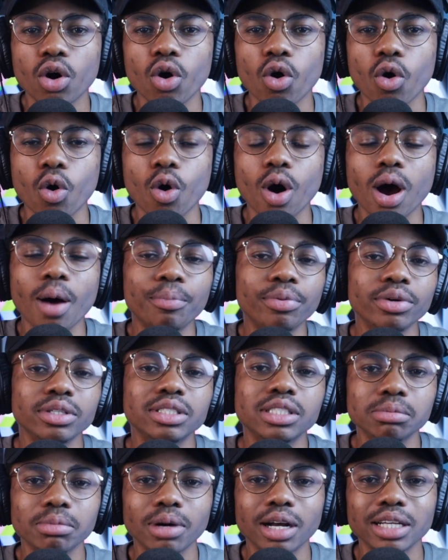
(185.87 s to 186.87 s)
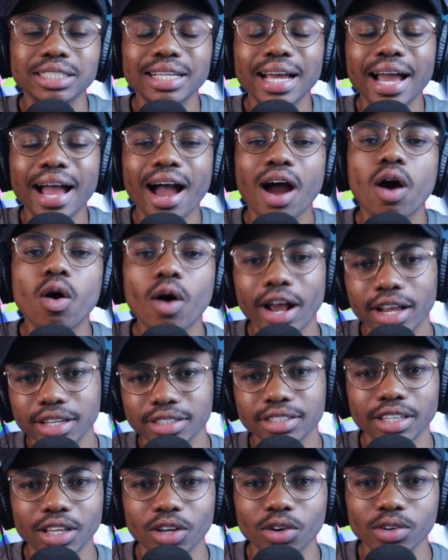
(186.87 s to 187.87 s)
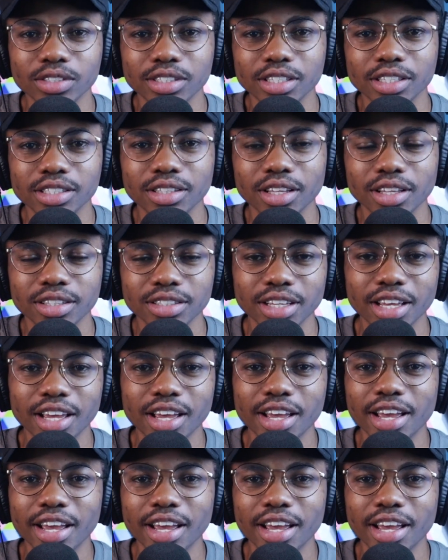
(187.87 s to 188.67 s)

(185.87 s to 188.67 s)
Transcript: or pretty much how I stay consistent.